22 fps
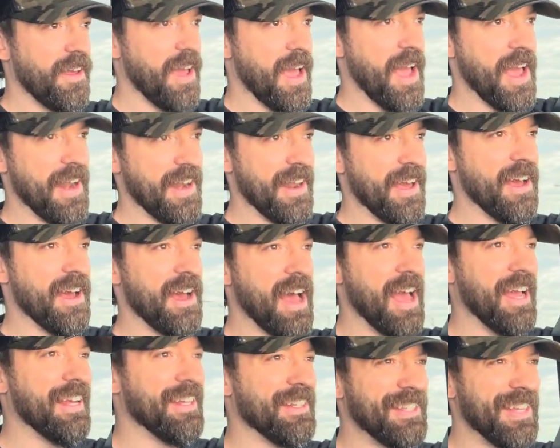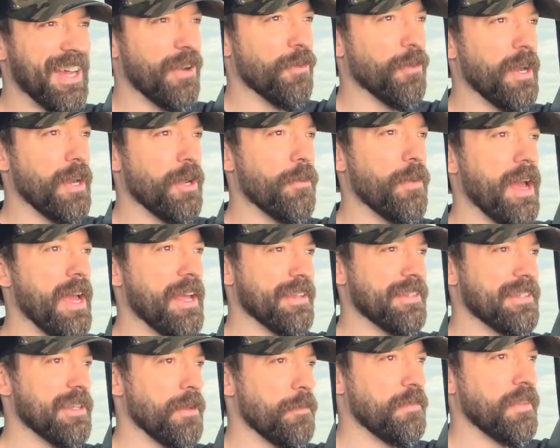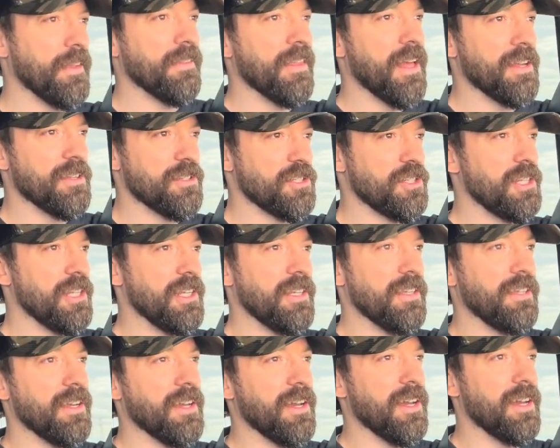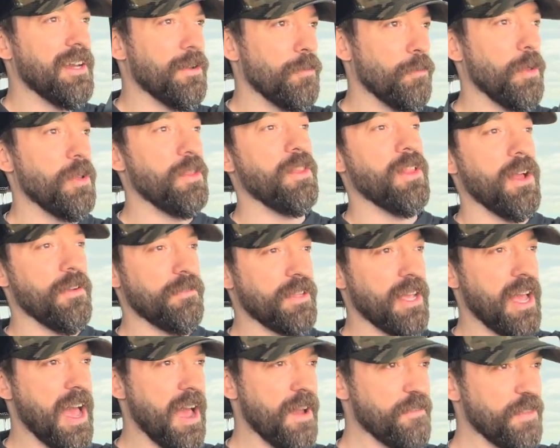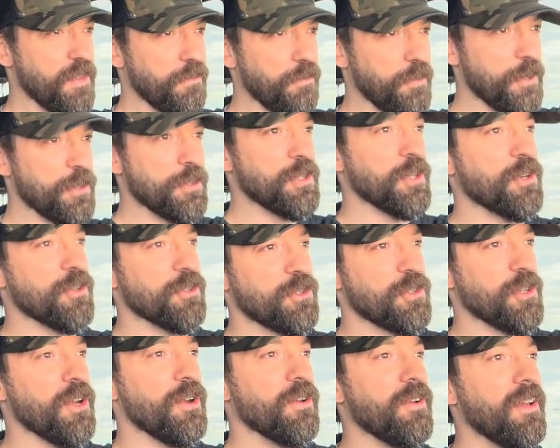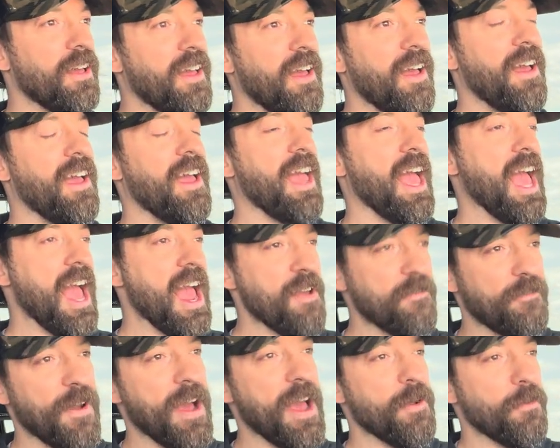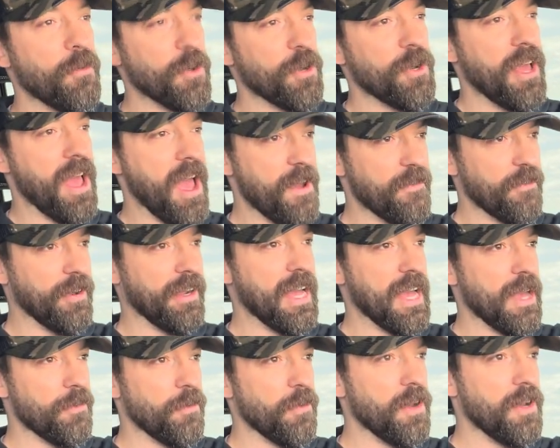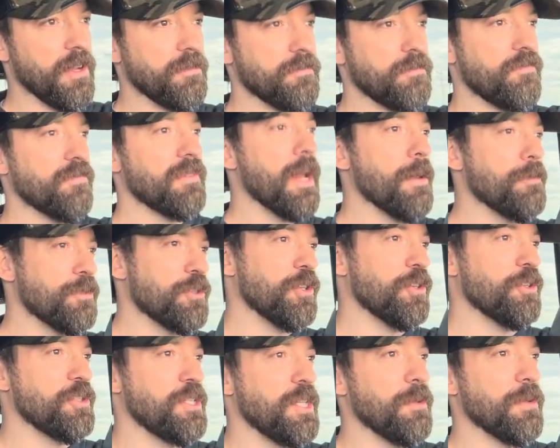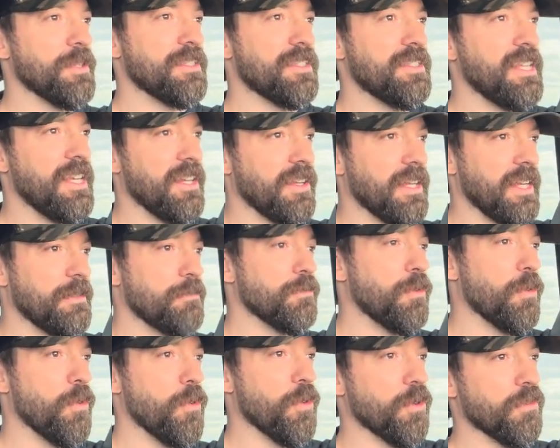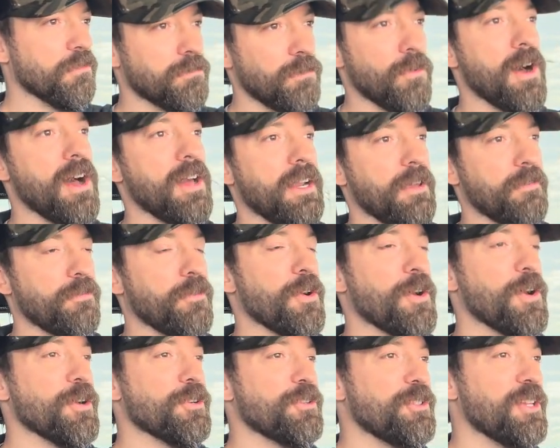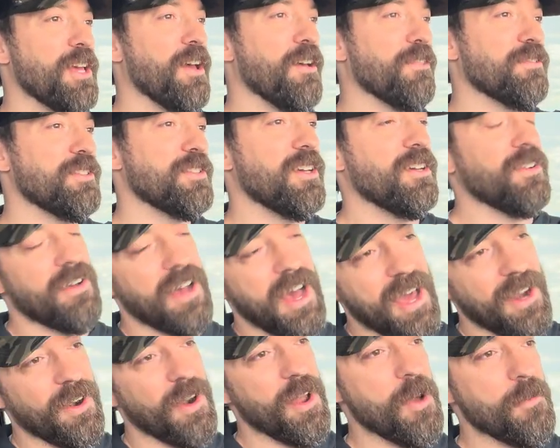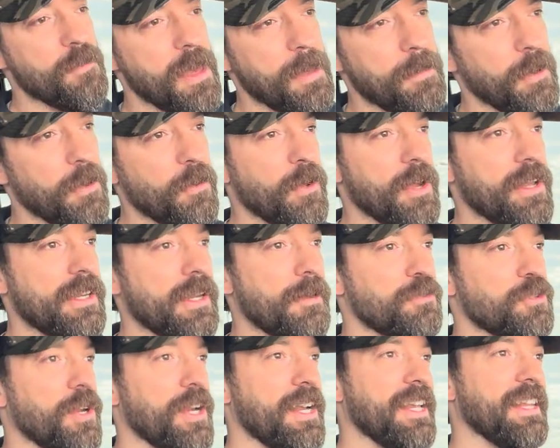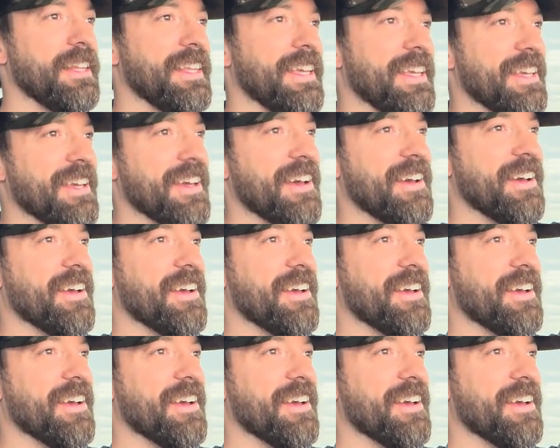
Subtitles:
and I can tell right away it's something that she would love to have in the future. So if I were to ever get one, I'm sure she would steal it or want it for herself. So I don't know, maybe we'll end up trading the